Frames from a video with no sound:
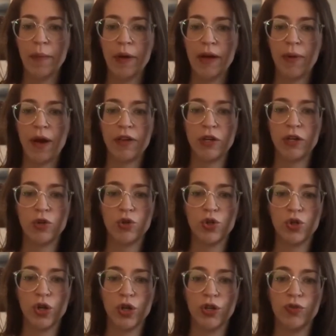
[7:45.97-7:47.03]
whether you
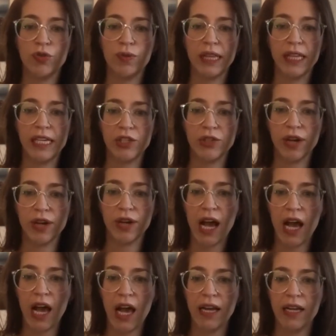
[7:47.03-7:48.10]
should release your
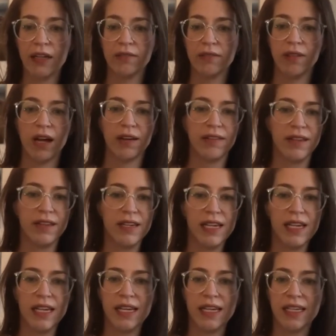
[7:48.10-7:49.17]
head, lock the
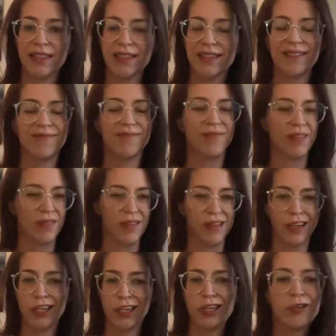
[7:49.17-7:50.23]
knees, the
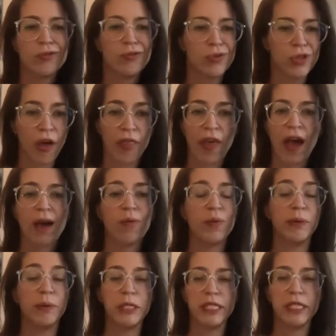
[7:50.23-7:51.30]
cues on that. We
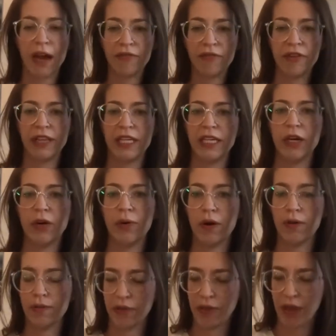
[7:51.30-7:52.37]
will definitely go
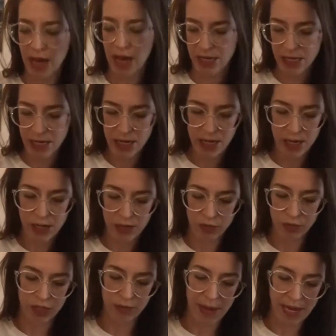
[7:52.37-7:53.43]
over that. I'm
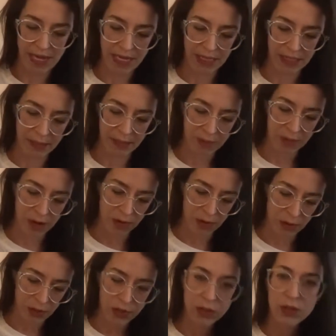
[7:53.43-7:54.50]
just making some
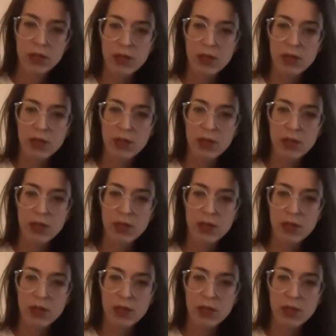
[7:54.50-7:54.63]
notes.